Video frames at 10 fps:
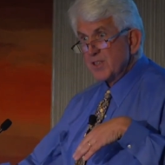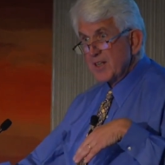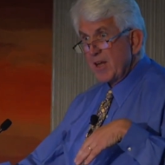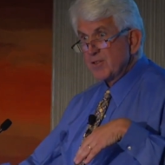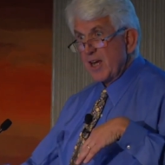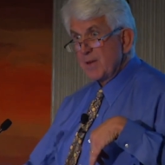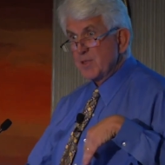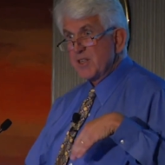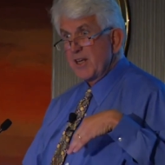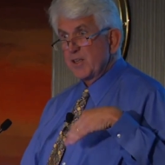it's now time
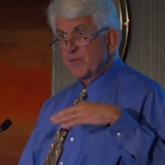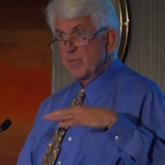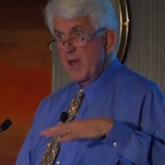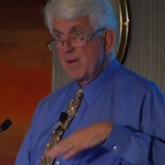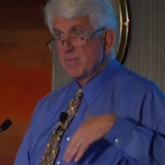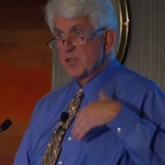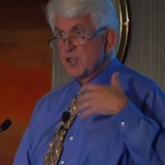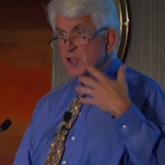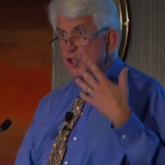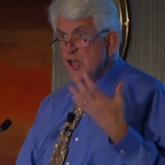to take it from M's
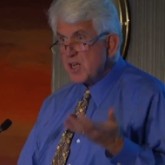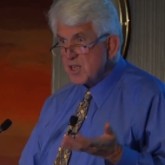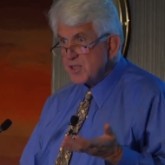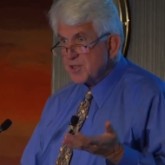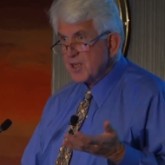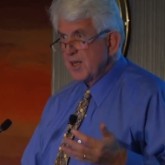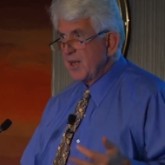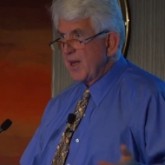to G's,